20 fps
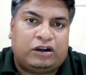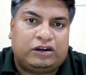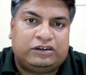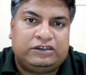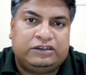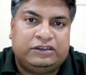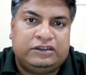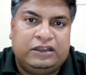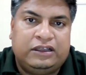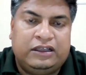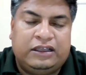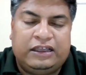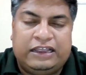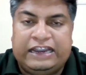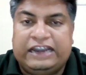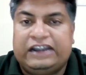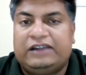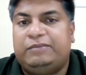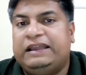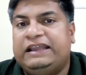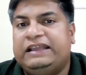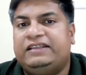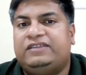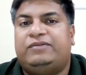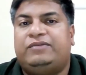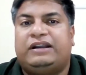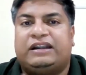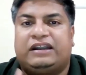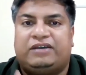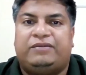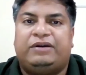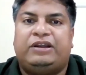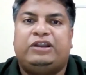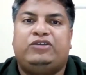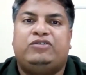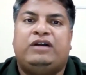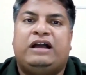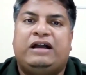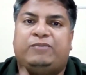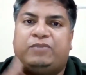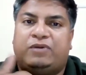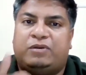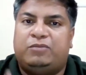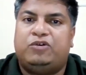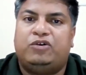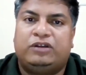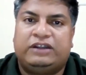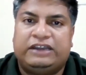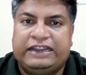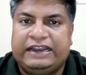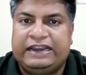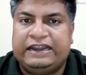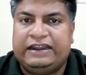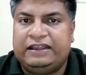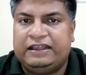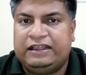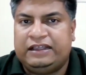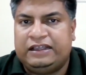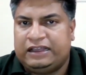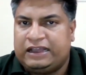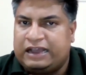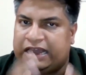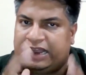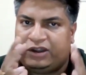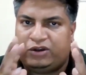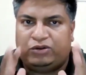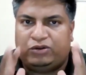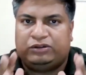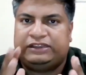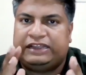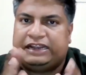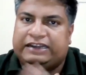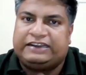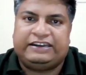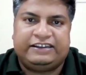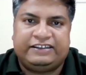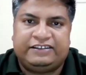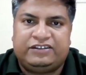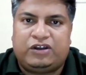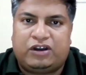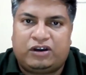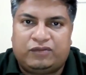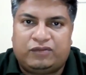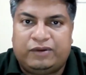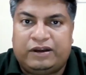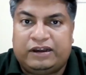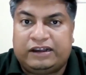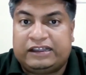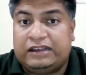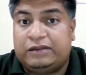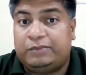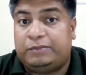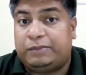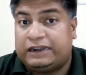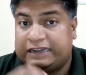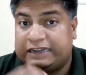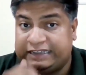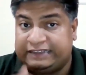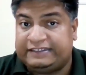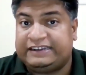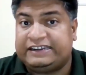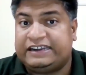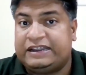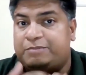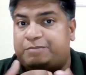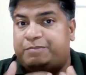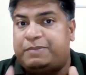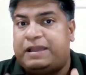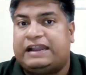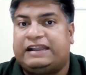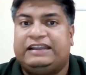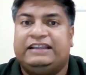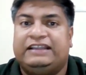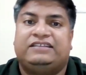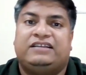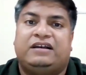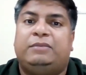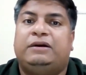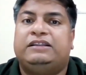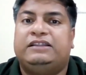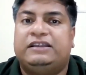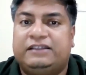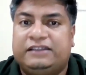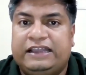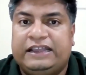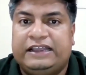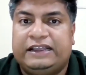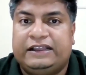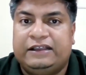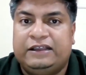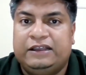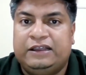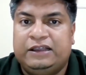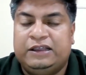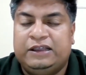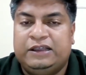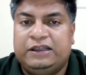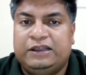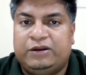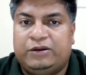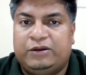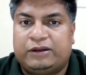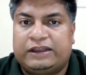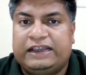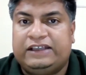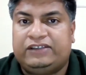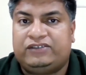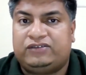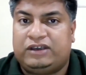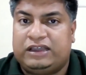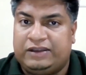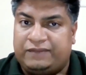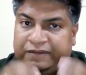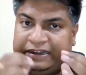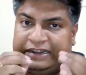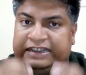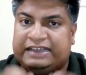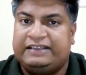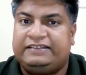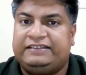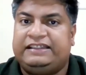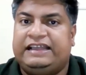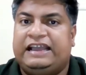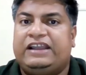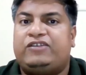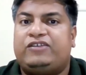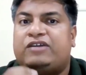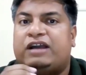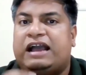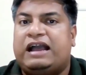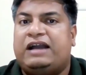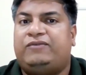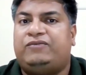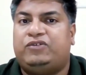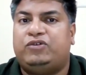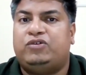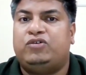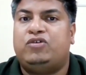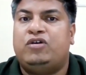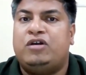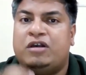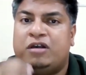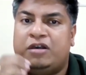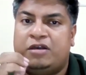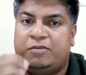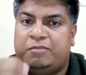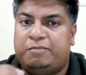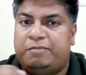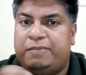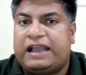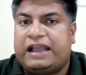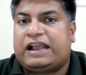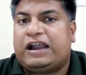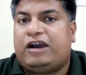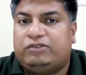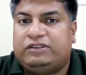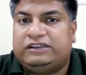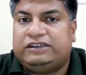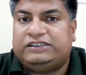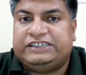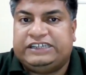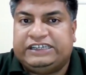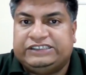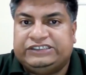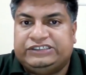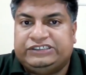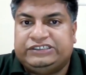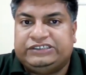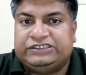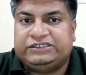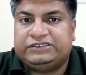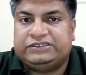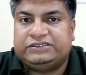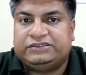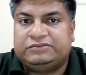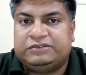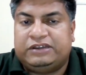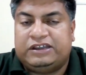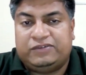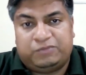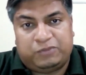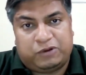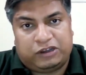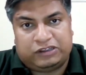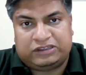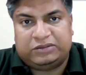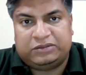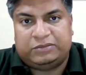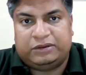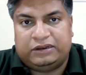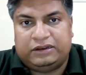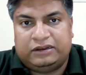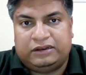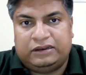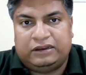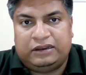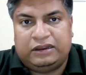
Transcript: not. It means whatever you have promoted, I know that it is not working, but is it impacting some other thing? Okay, so if it is, then you have to back out the change if possible.